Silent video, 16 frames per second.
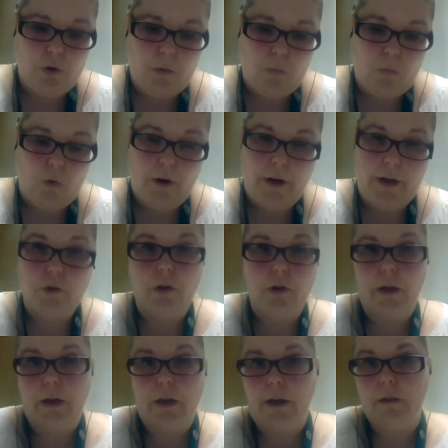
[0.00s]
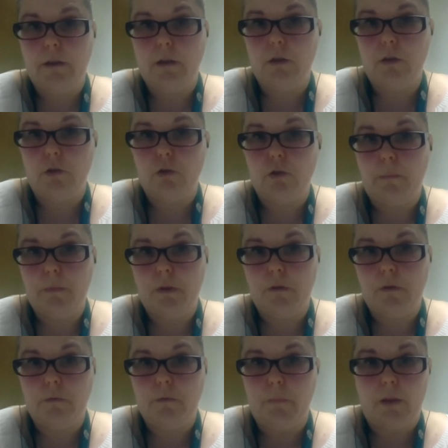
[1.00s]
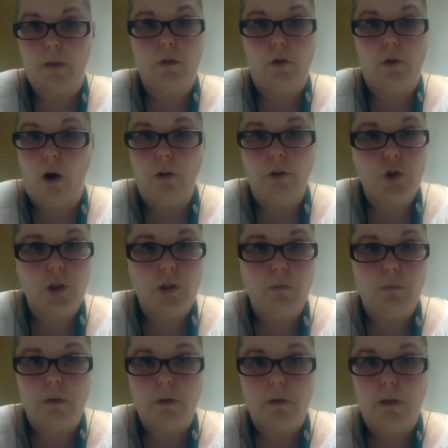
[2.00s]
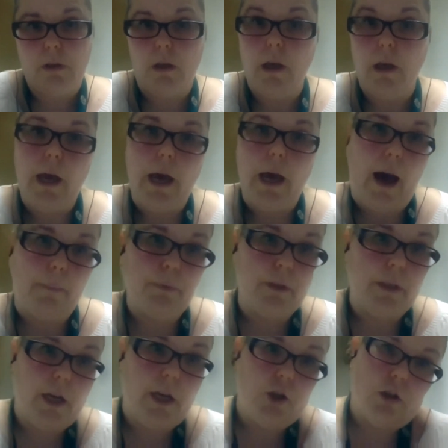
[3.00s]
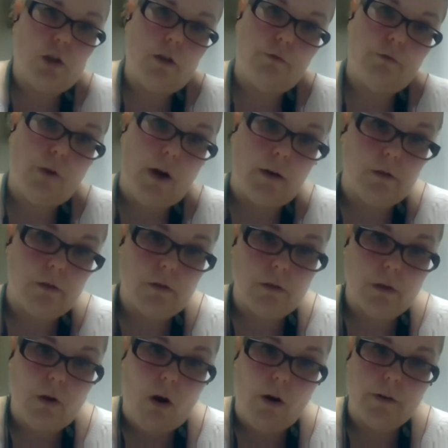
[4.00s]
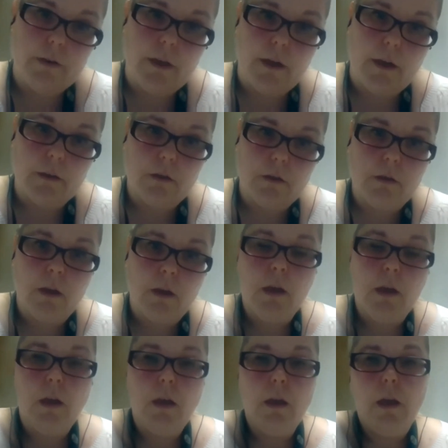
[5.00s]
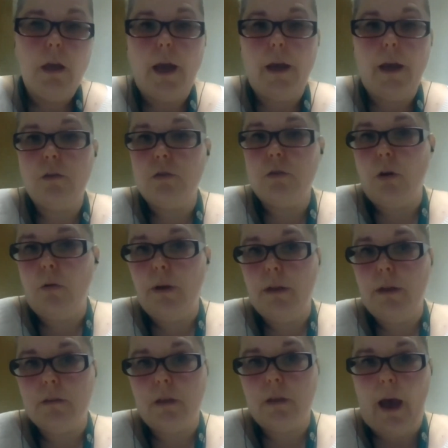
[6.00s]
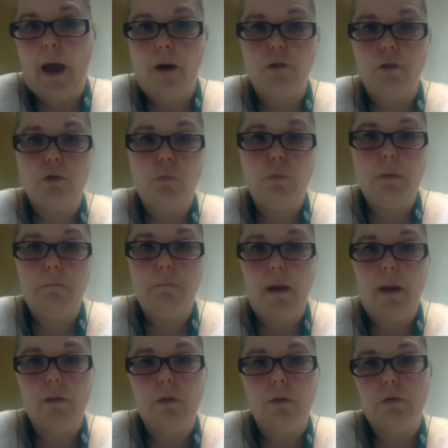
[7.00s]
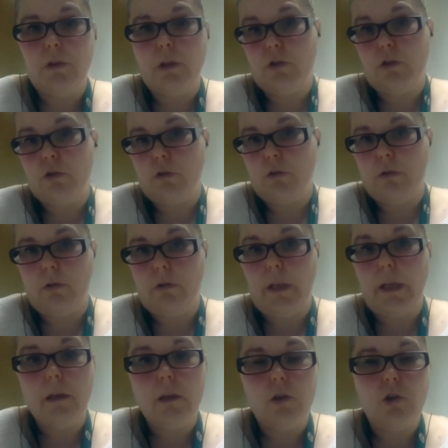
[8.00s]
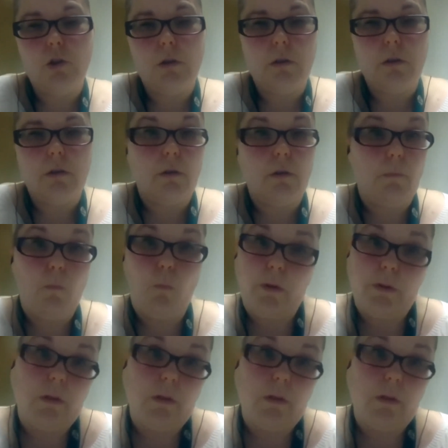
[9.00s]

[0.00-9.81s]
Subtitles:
a more interconnected descriptive methodology with the application of records and context. And so it's how do we make those external linkages with